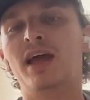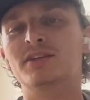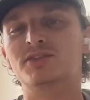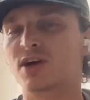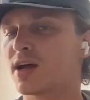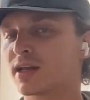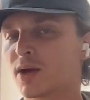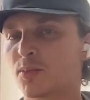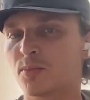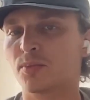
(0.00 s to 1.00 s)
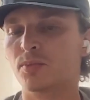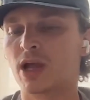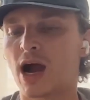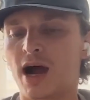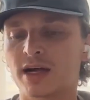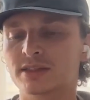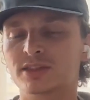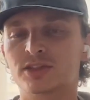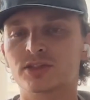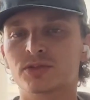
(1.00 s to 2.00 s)
and trying to get guides
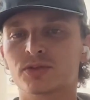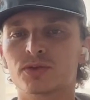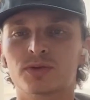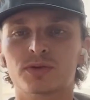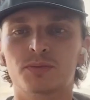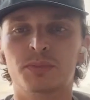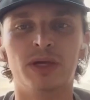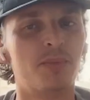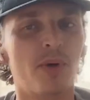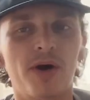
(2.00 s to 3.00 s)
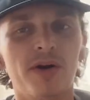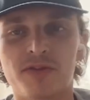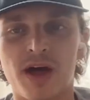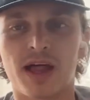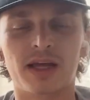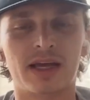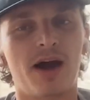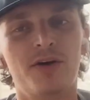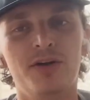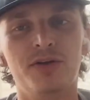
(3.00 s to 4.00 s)
to be a part of that? Like, how
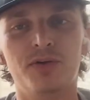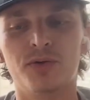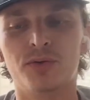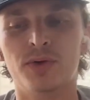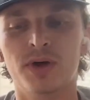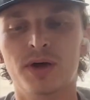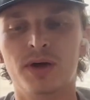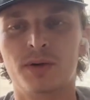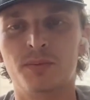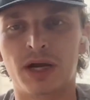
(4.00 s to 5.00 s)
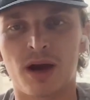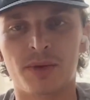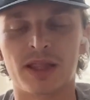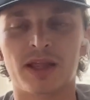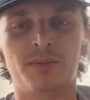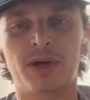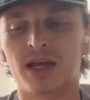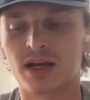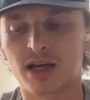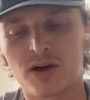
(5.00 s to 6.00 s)
are you
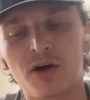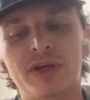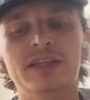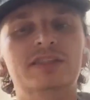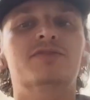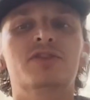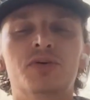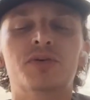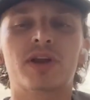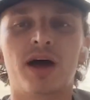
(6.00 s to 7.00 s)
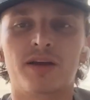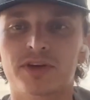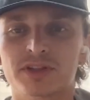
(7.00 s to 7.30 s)
making a cohesive unit out of those